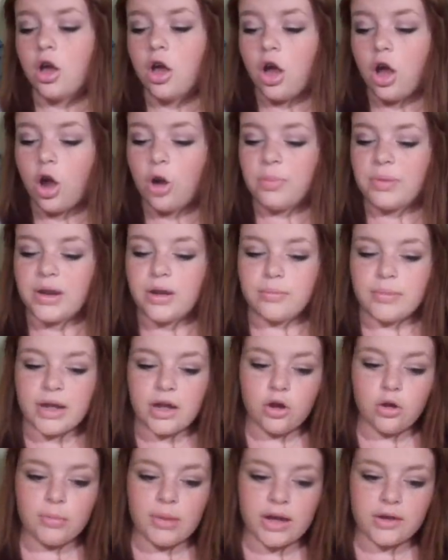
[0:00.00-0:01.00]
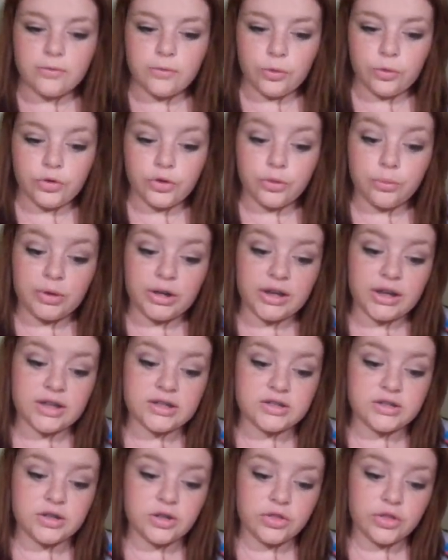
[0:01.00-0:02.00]
open up my home ec folder when it
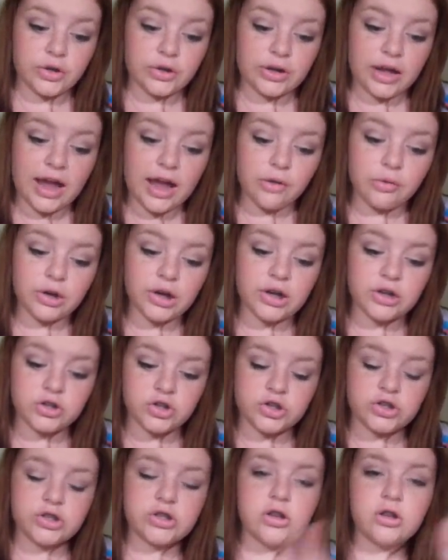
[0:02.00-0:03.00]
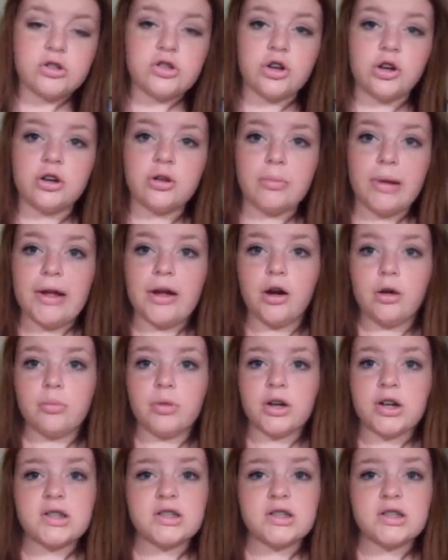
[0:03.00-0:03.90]
gets to third hour and just turn in my homework.